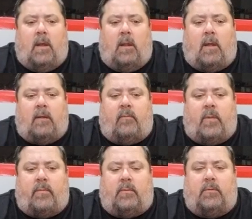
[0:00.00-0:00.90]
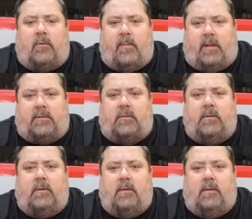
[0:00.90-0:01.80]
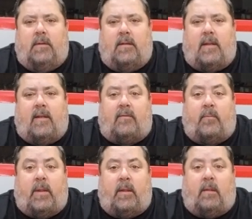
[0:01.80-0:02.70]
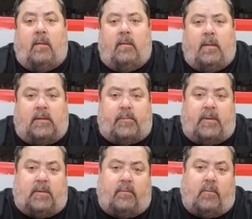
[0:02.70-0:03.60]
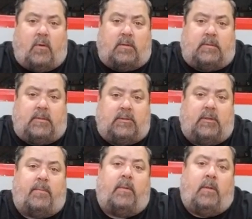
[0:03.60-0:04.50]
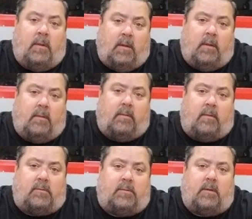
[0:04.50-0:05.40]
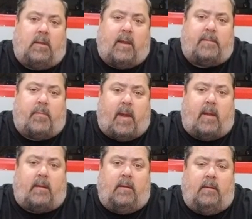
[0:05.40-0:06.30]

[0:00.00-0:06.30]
a lot of people don't measure and they have to pay the expensive cost to ship those caps back